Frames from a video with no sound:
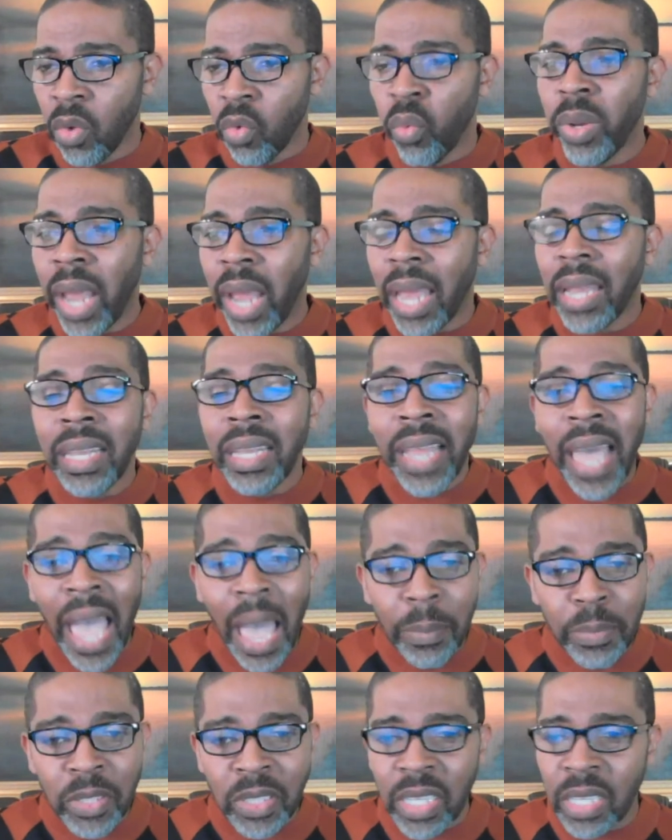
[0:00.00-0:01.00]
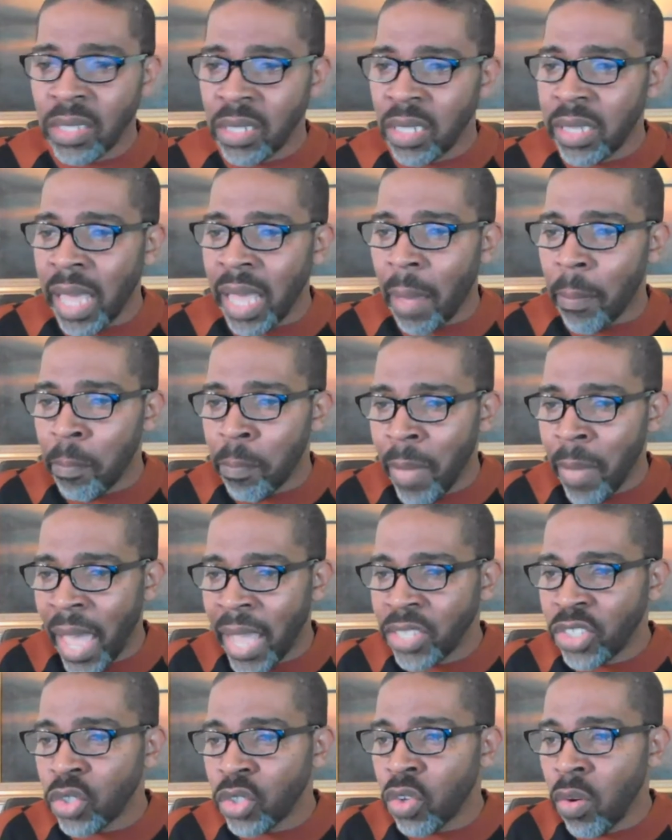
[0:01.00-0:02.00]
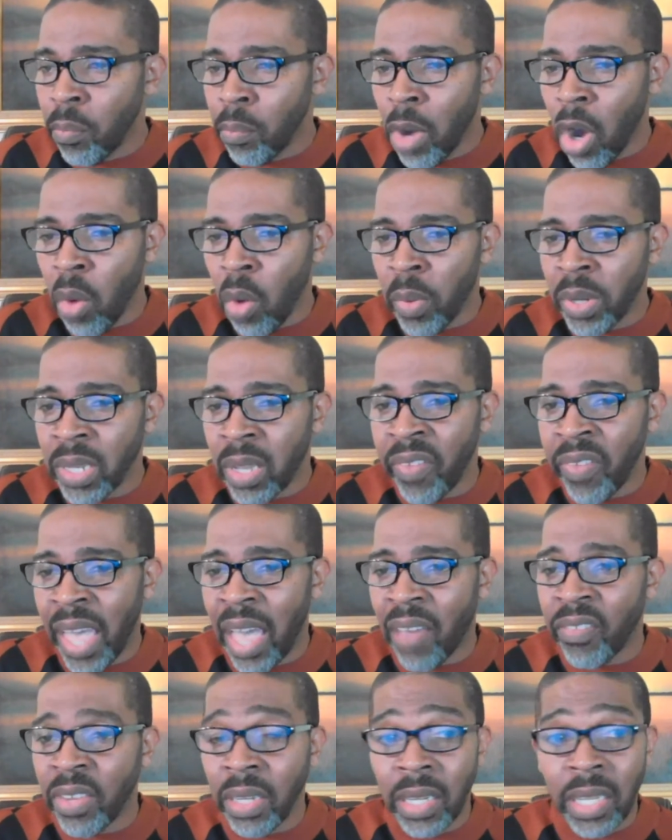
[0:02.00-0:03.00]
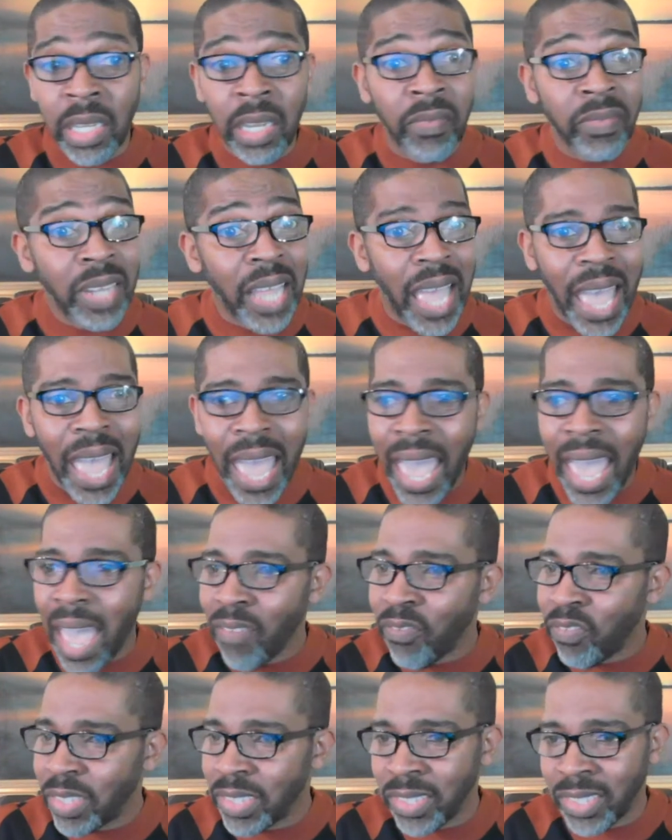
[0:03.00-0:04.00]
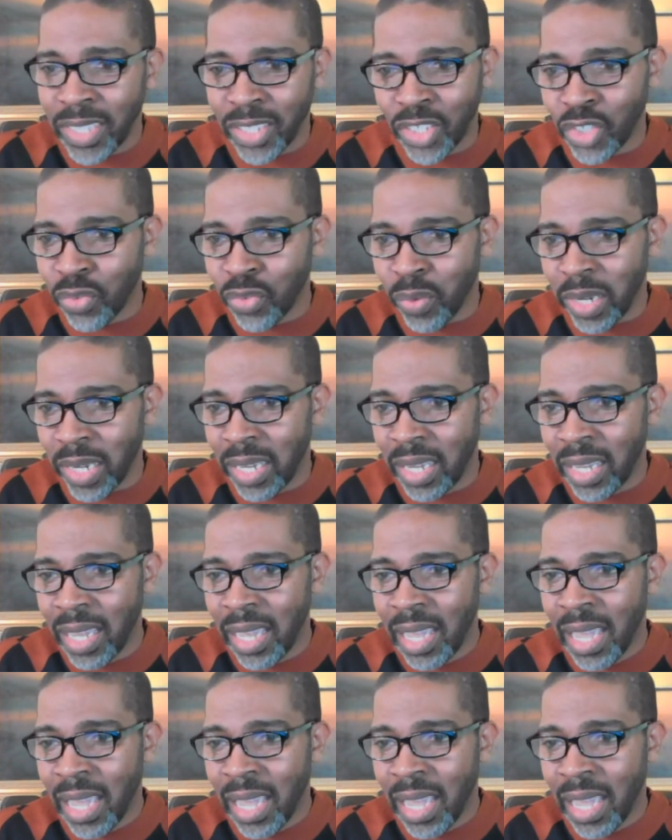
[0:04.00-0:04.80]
When I lapsed into that magical moment of having lived half a century,